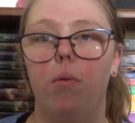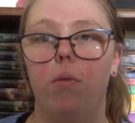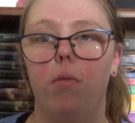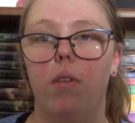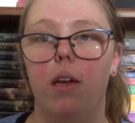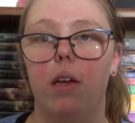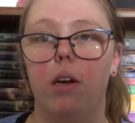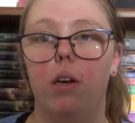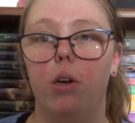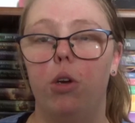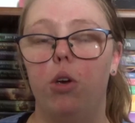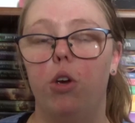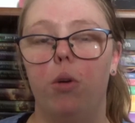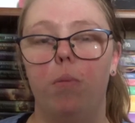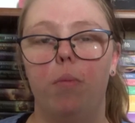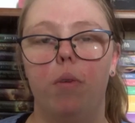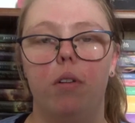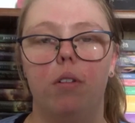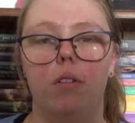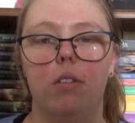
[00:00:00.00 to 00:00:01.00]
than
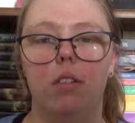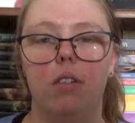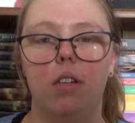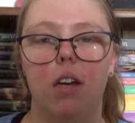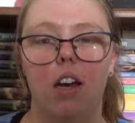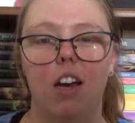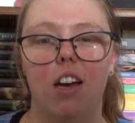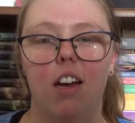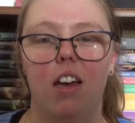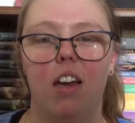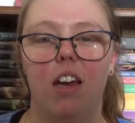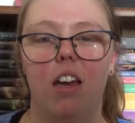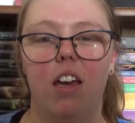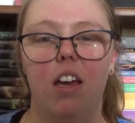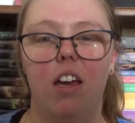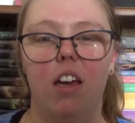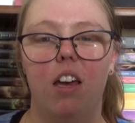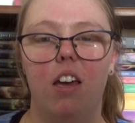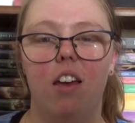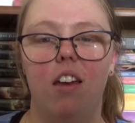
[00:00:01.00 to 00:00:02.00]
humans,
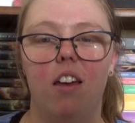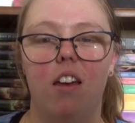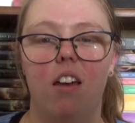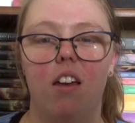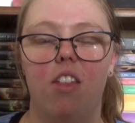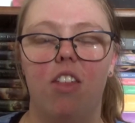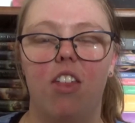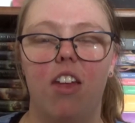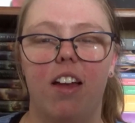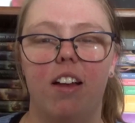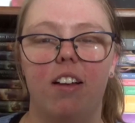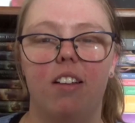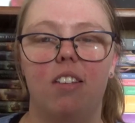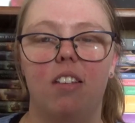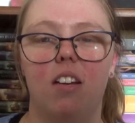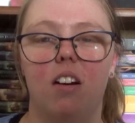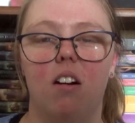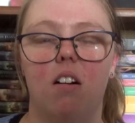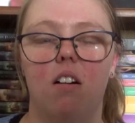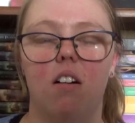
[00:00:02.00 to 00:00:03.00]
he
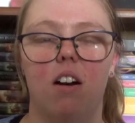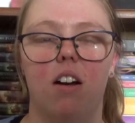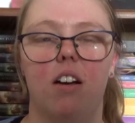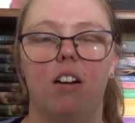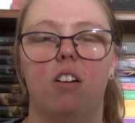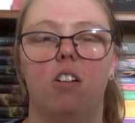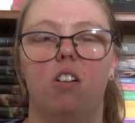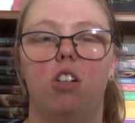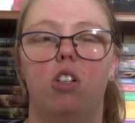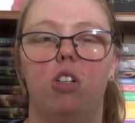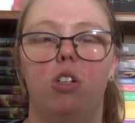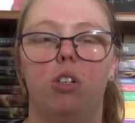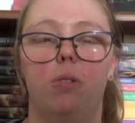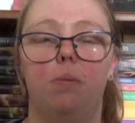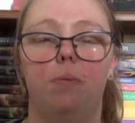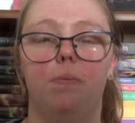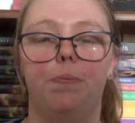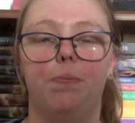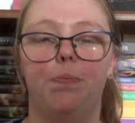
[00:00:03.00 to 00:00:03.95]
thinks Arya should